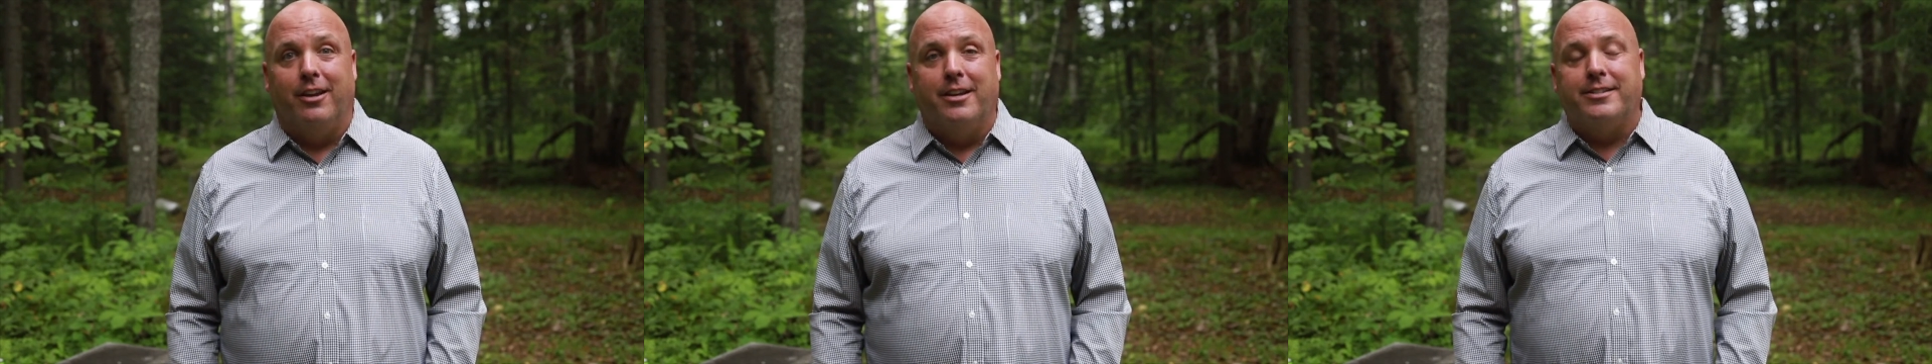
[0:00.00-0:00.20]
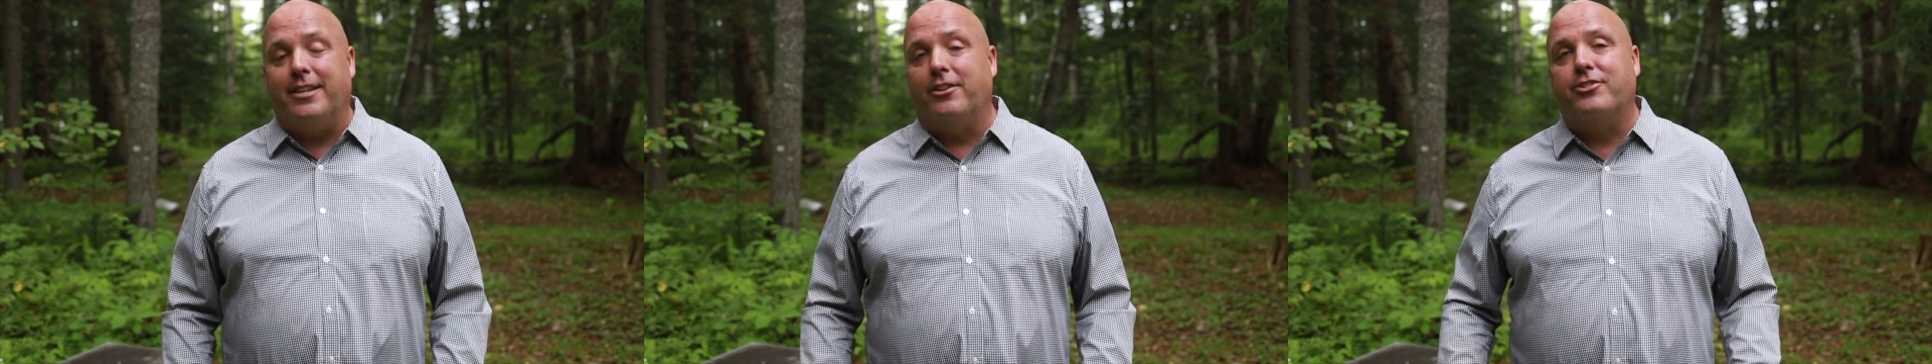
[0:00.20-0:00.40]

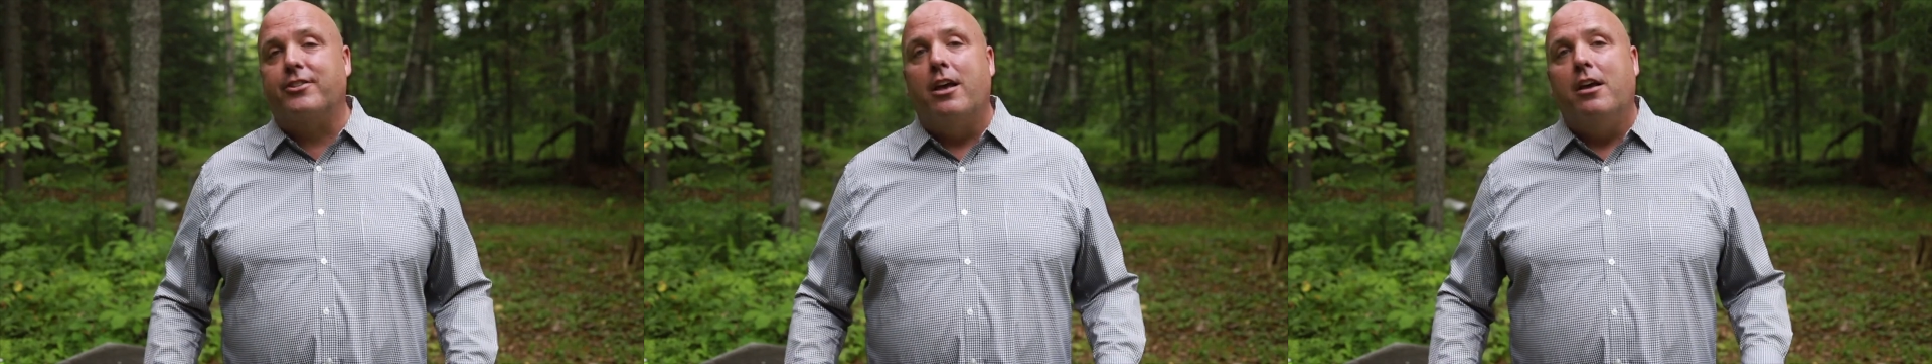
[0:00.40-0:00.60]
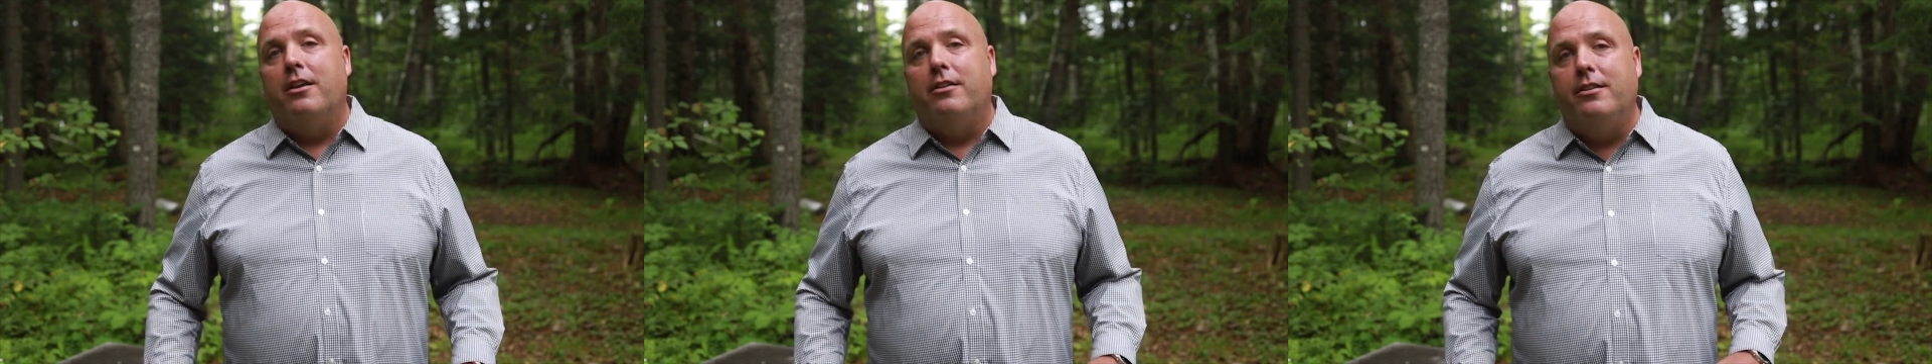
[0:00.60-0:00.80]
See, there's
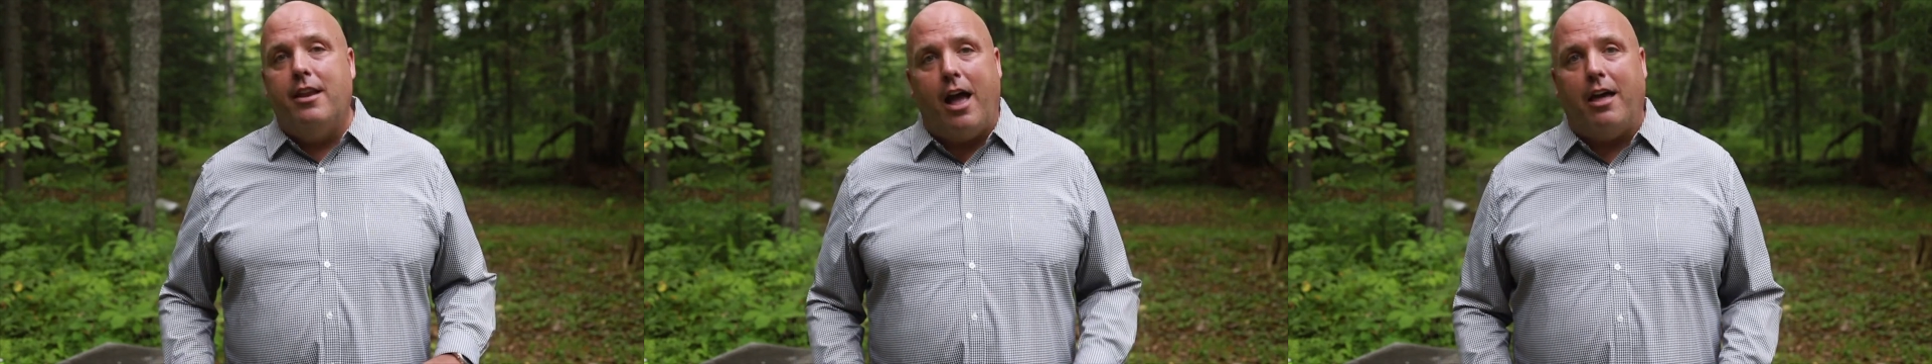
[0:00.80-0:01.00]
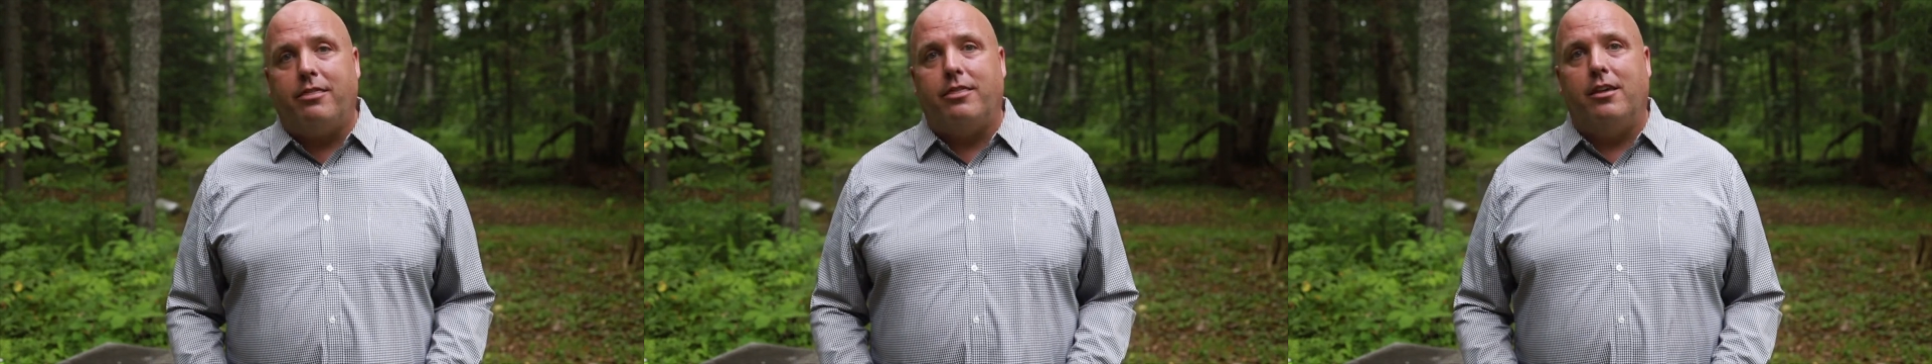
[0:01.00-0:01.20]

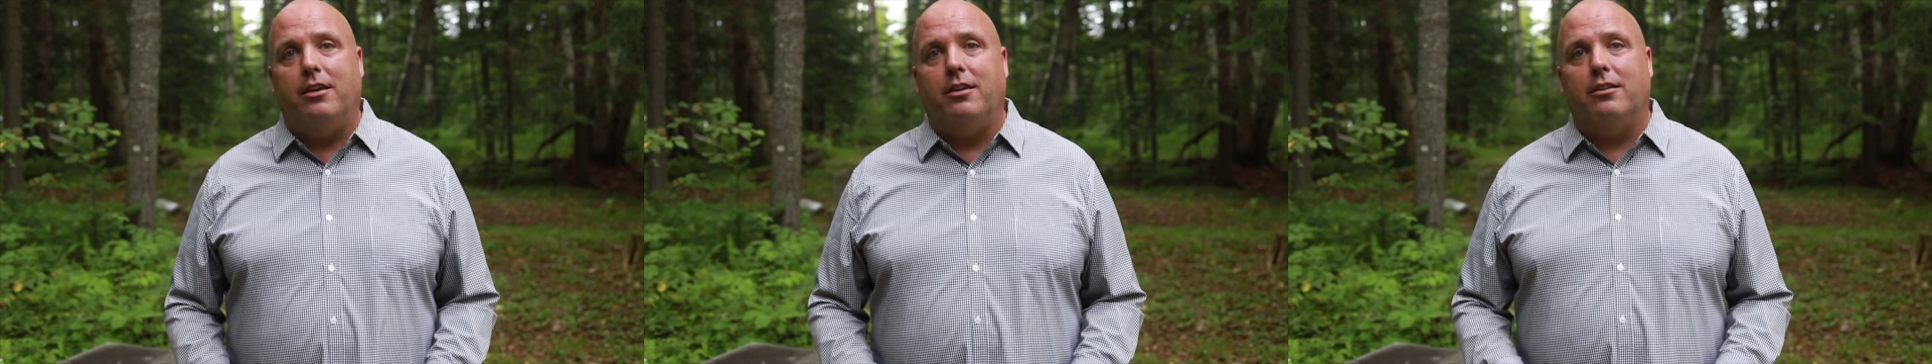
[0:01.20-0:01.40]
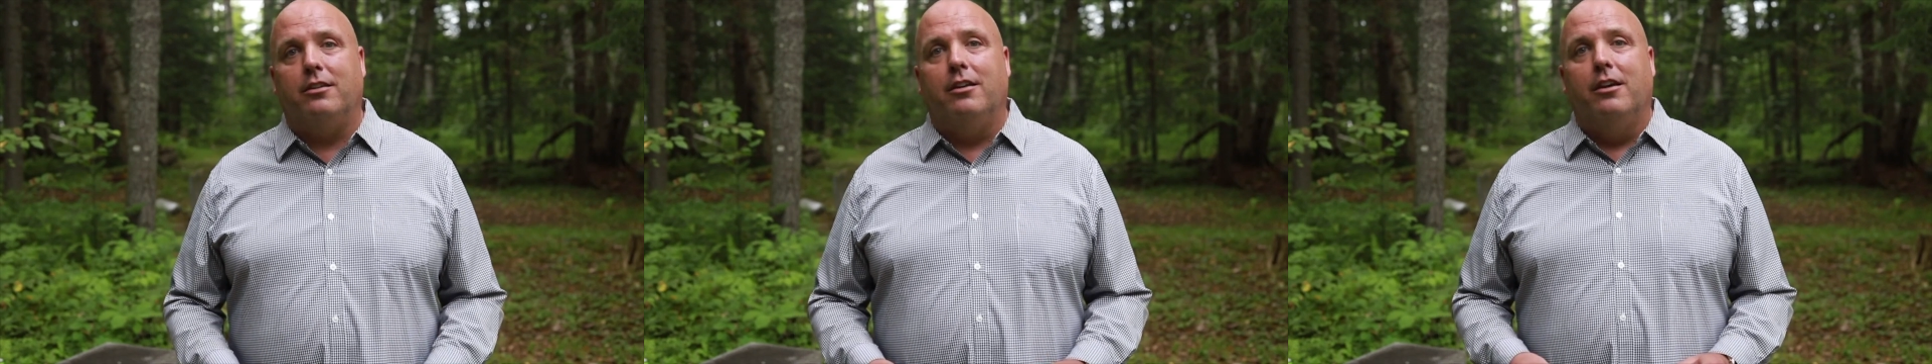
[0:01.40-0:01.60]

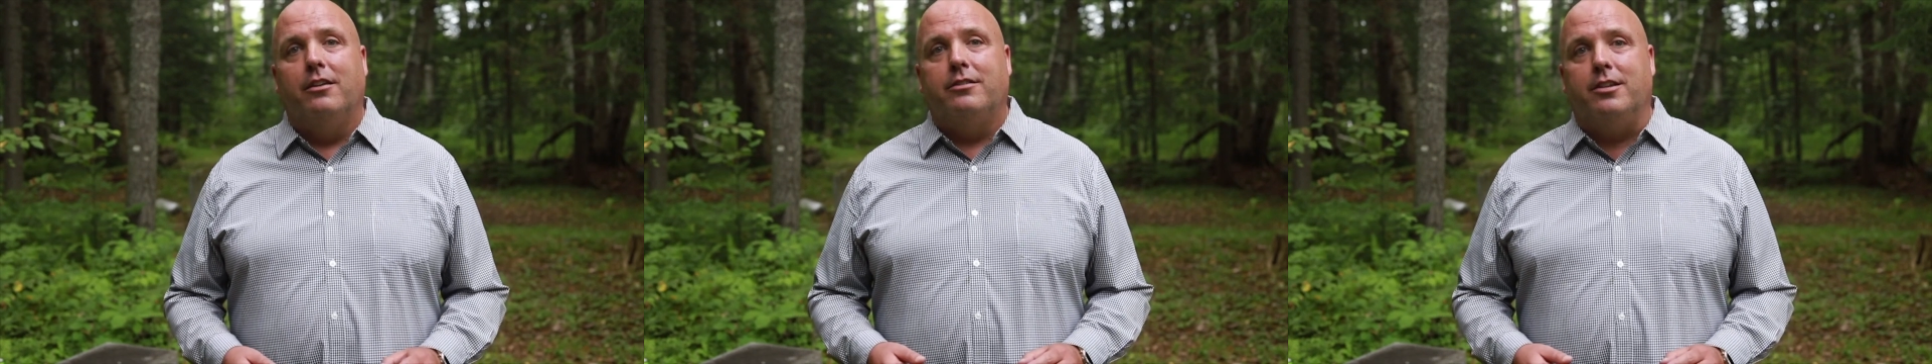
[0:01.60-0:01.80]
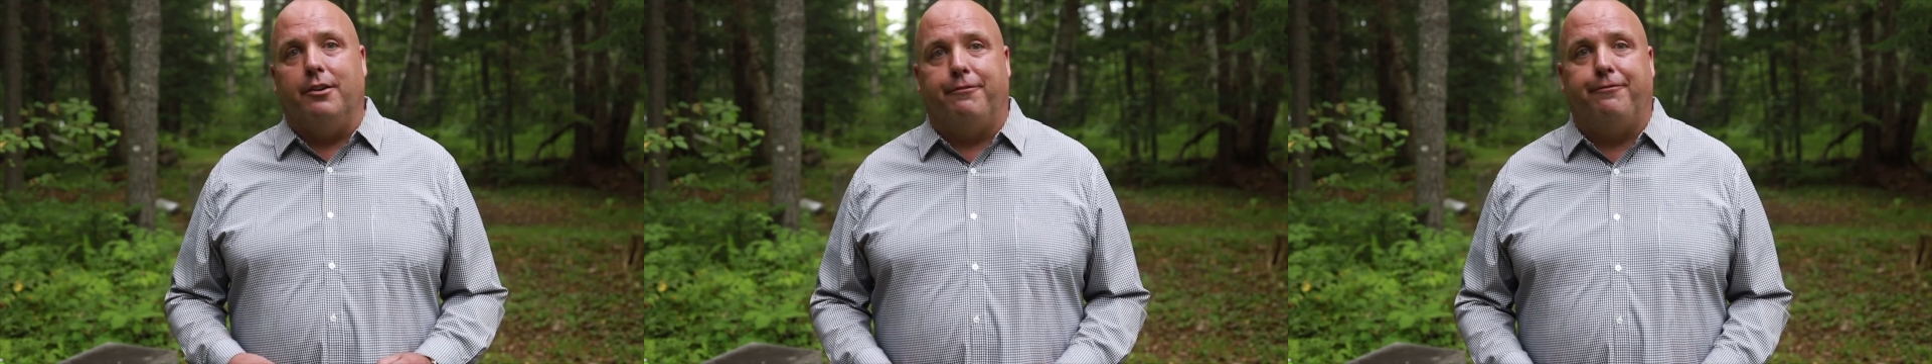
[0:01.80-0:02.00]
nothing
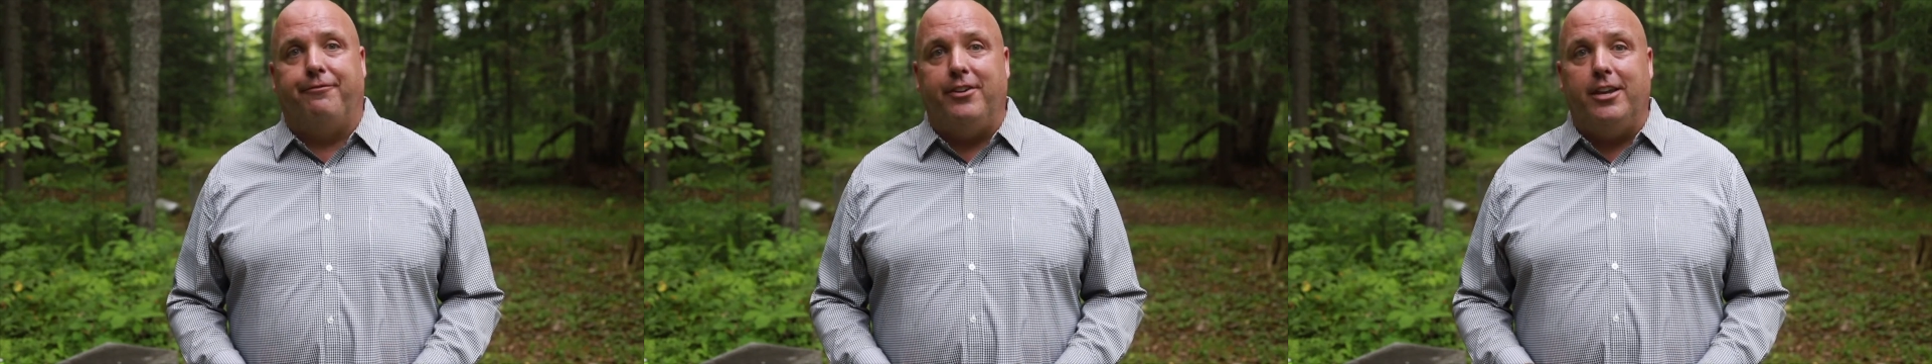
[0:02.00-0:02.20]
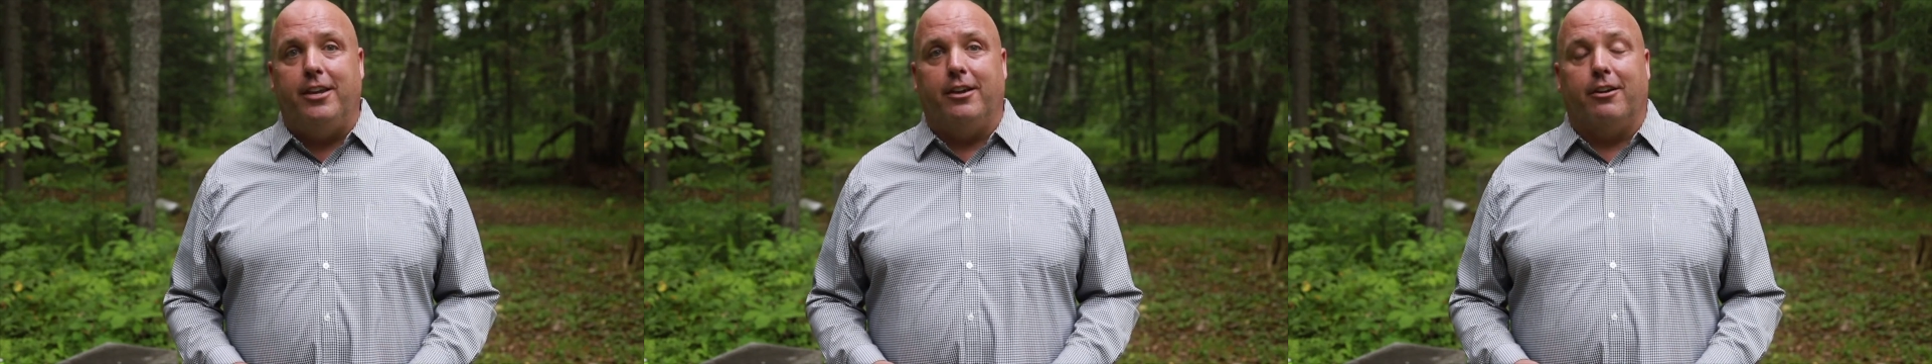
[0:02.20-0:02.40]
to
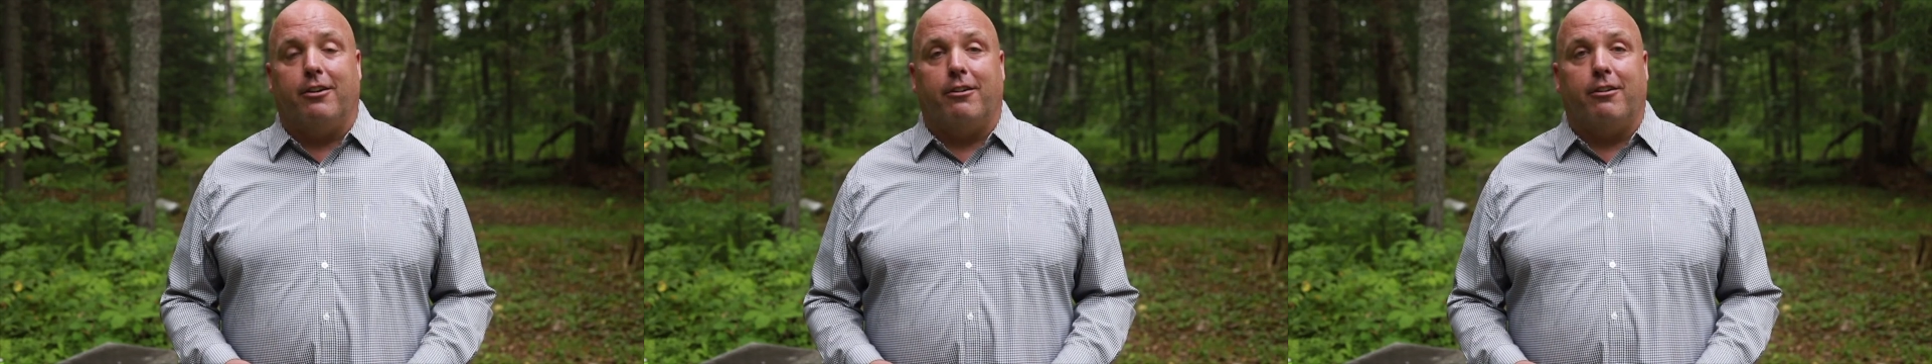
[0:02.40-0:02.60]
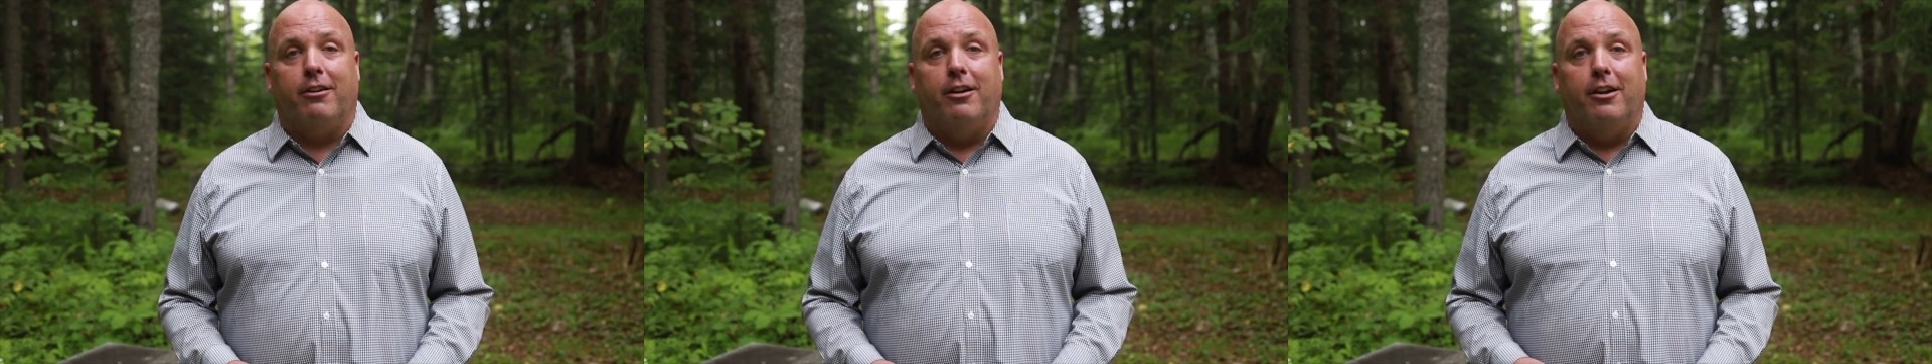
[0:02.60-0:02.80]

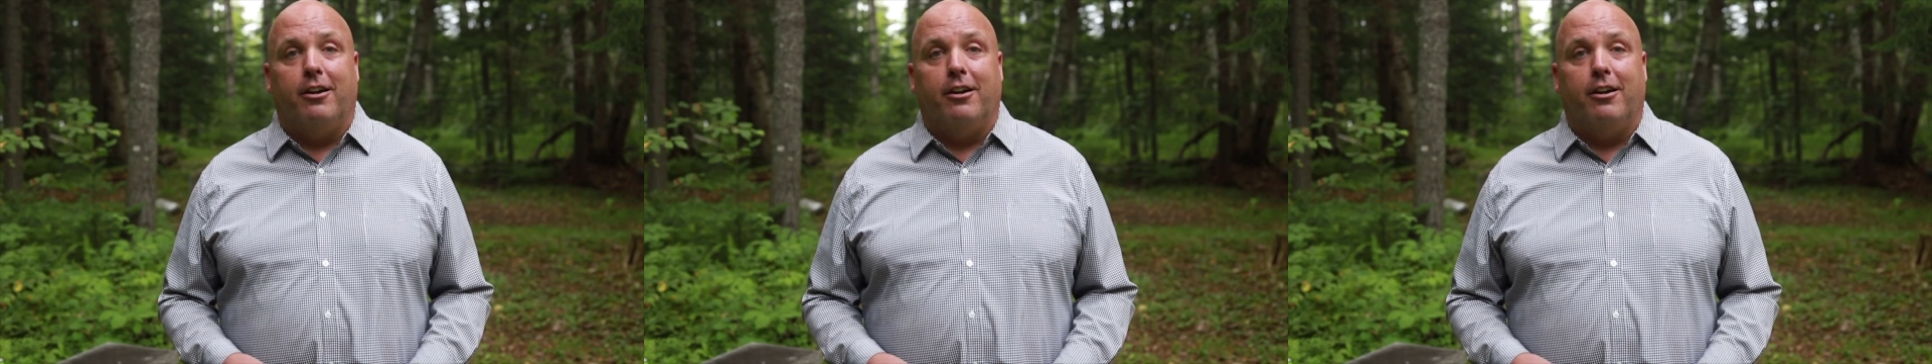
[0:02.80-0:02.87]
fear